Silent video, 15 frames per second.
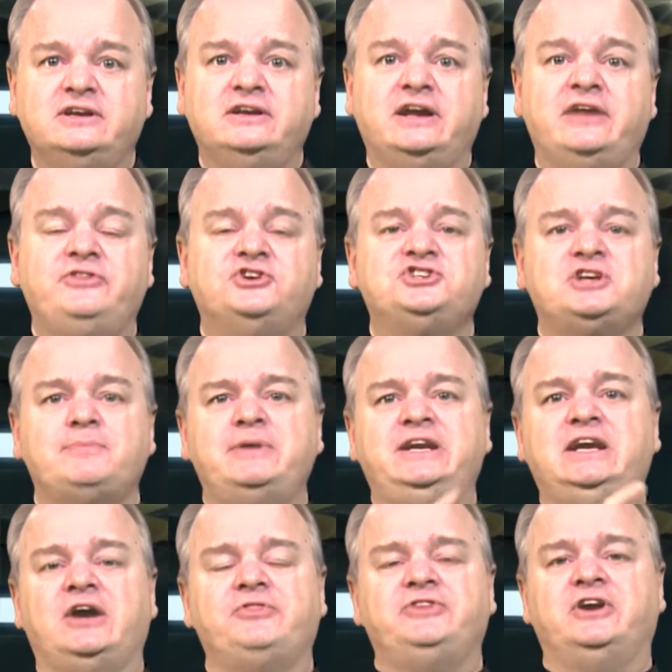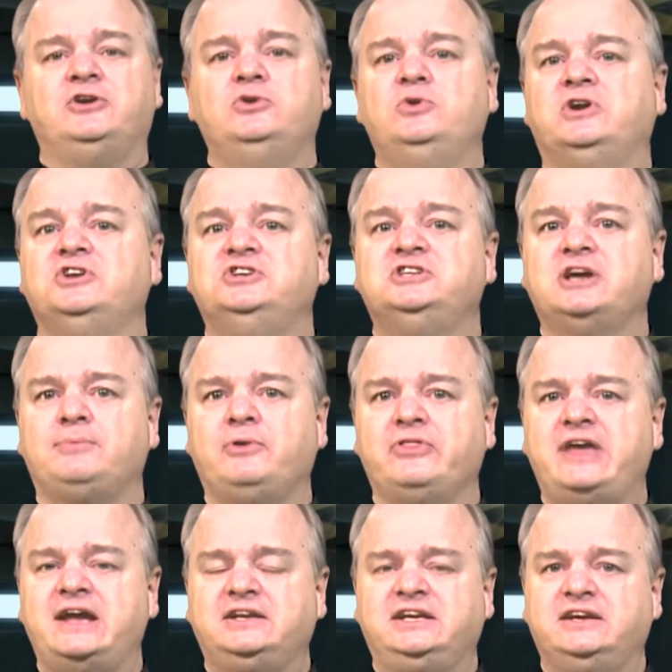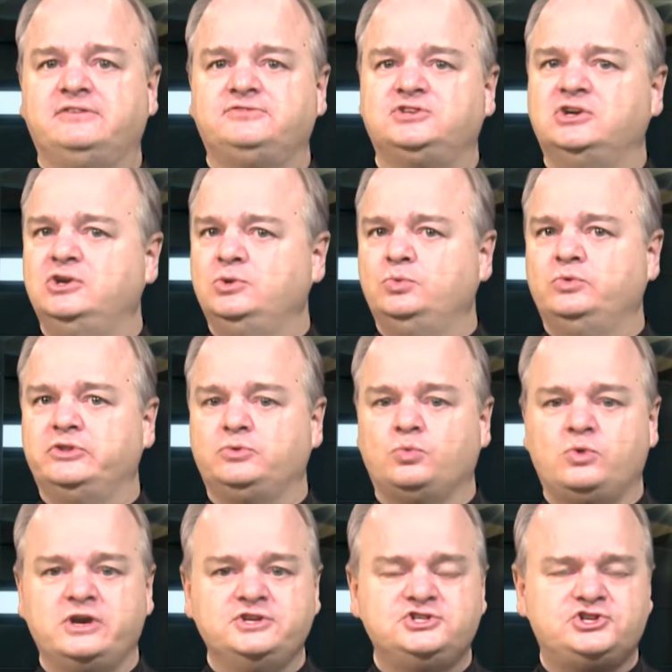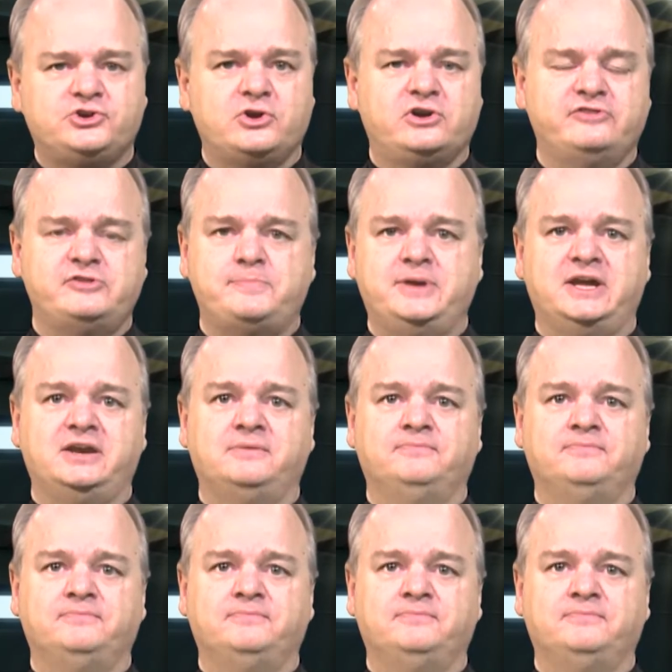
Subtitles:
And there's somebody out there who could double that gift with one stroke of a pen.